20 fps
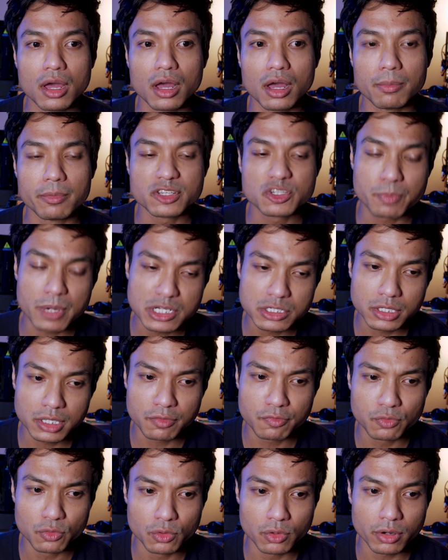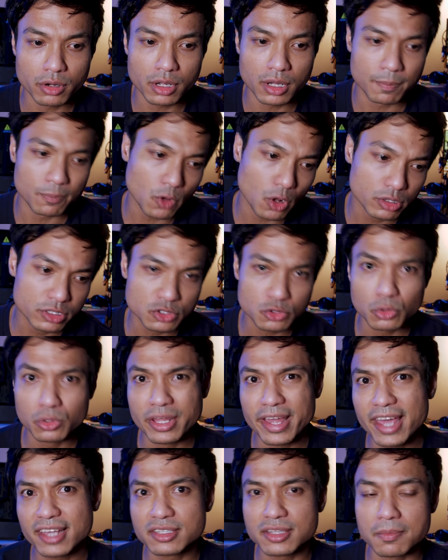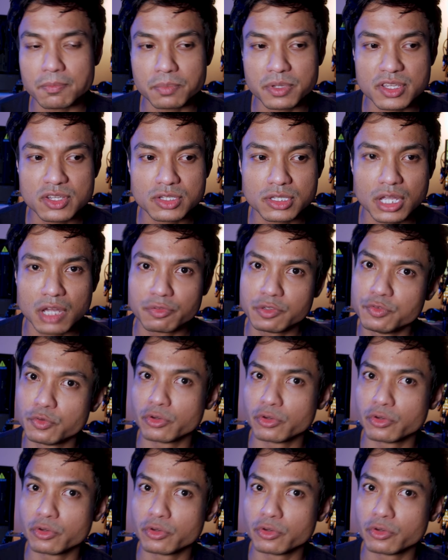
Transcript: especially for all this old XMP stuff.